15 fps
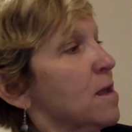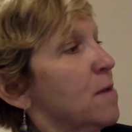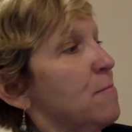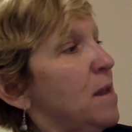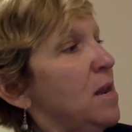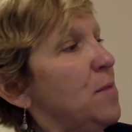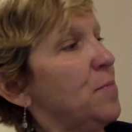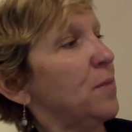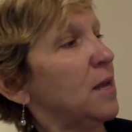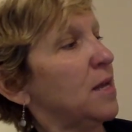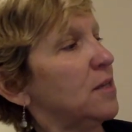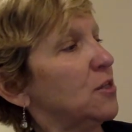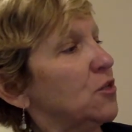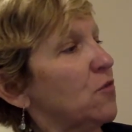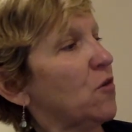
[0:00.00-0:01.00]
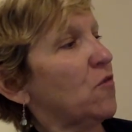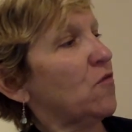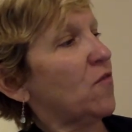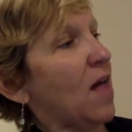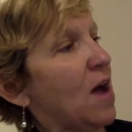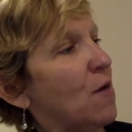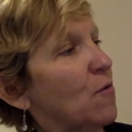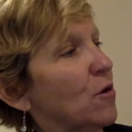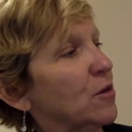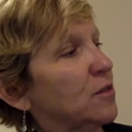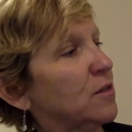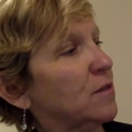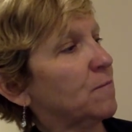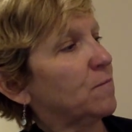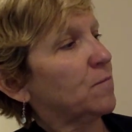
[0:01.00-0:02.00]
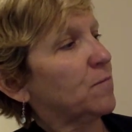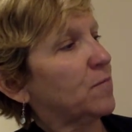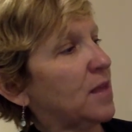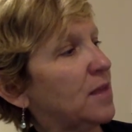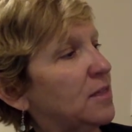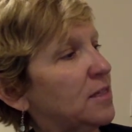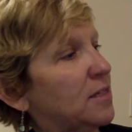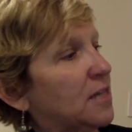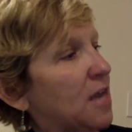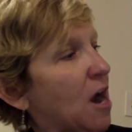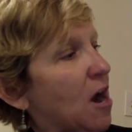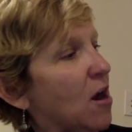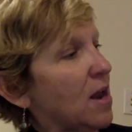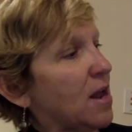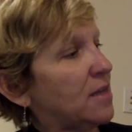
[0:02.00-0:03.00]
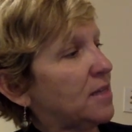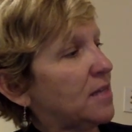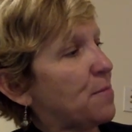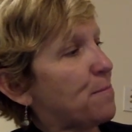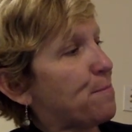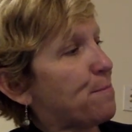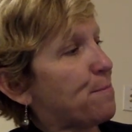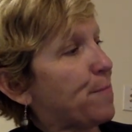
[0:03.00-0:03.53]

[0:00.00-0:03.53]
Many plants grow flowers. They start as a